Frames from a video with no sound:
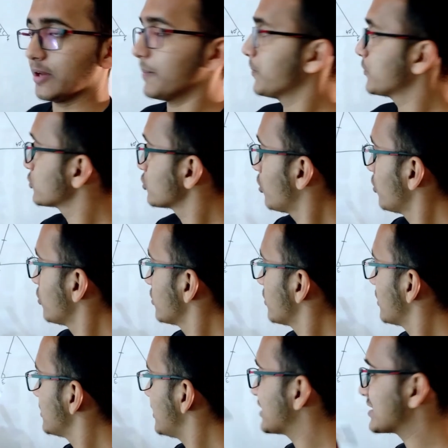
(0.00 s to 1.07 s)
So
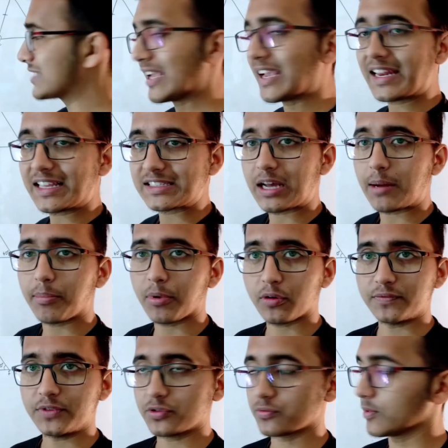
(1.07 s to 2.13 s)
let's take an example of
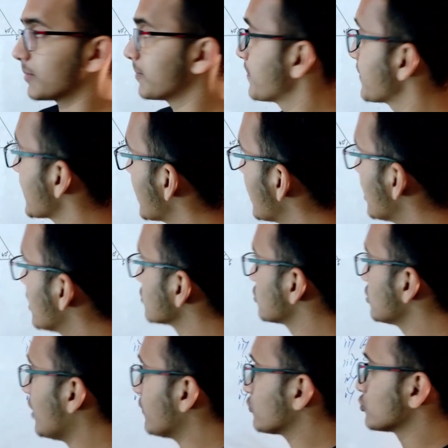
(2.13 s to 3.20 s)
this one. So you
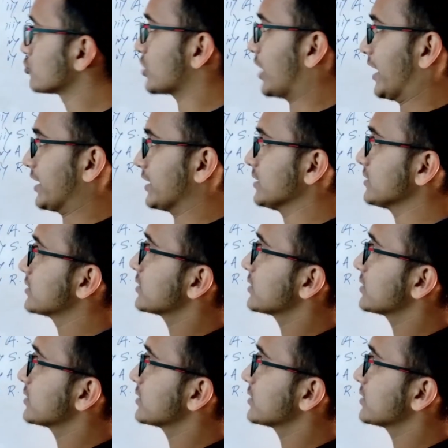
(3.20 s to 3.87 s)
have two triangles,